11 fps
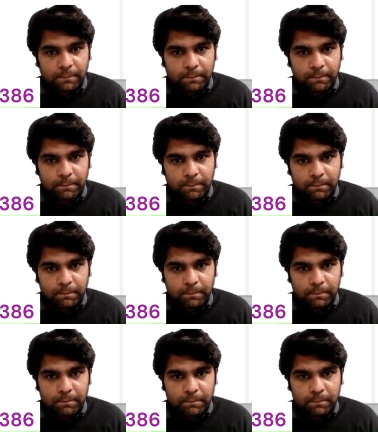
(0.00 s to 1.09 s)

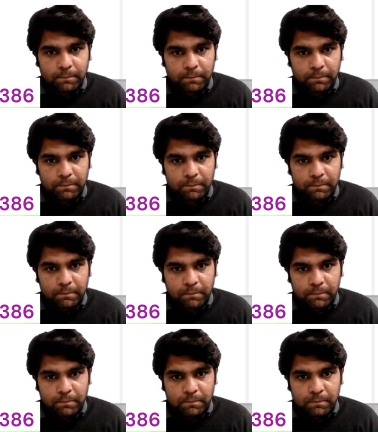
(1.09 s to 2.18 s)

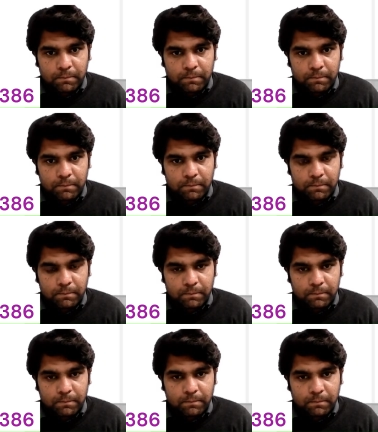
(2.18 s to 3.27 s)

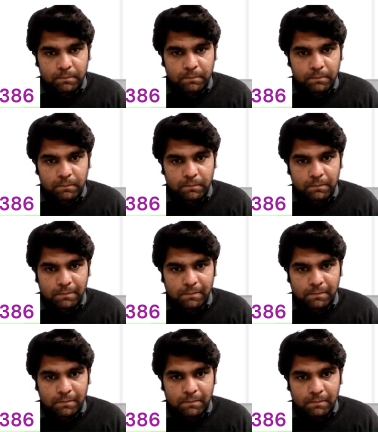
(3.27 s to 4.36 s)

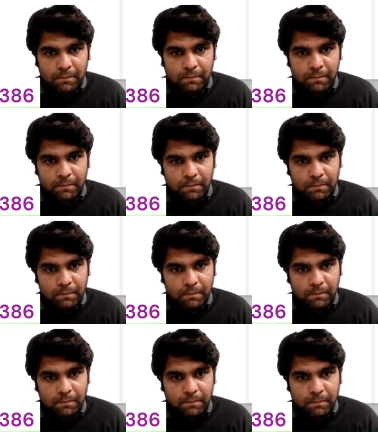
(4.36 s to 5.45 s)

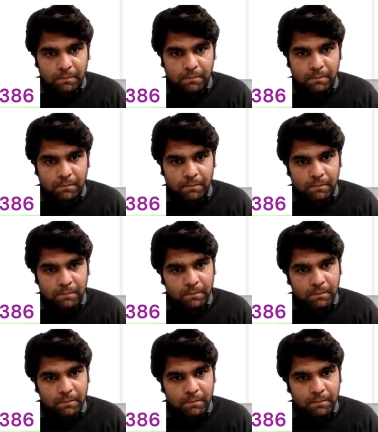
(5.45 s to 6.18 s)
(silence)